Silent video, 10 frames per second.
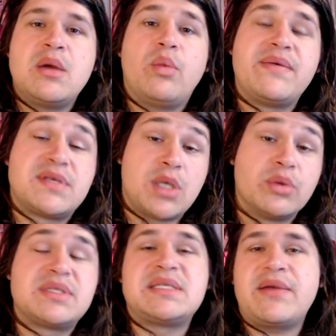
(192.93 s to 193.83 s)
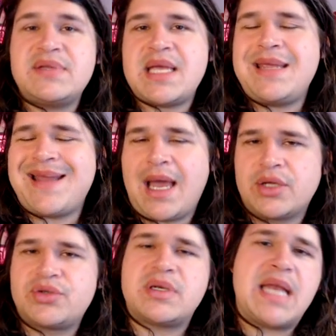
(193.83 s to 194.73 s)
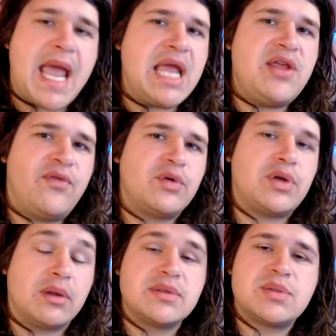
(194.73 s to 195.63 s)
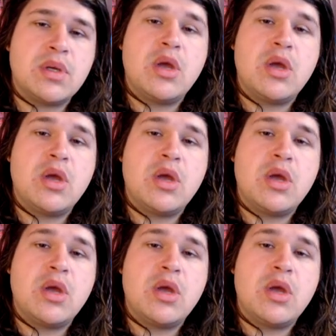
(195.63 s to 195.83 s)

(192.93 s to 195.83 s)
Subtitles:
We've sold $1,784